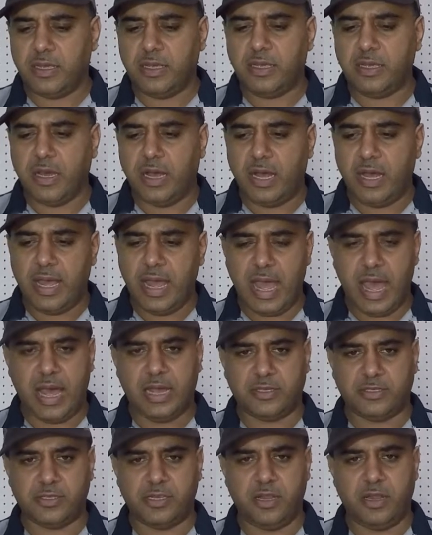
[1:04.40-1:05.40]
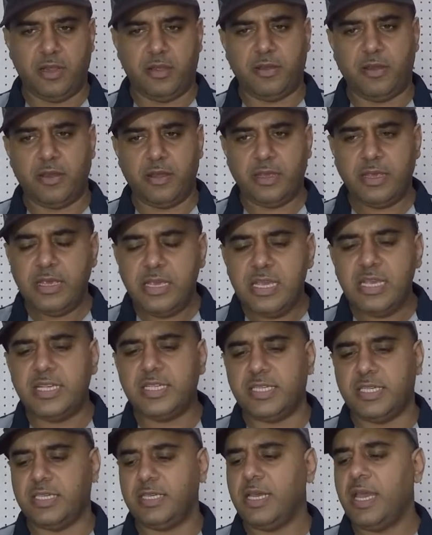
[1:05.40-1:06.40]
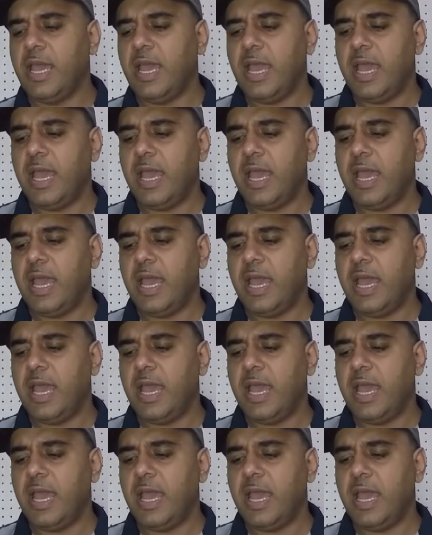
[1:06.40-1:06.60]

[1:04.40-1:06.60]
hassle easy,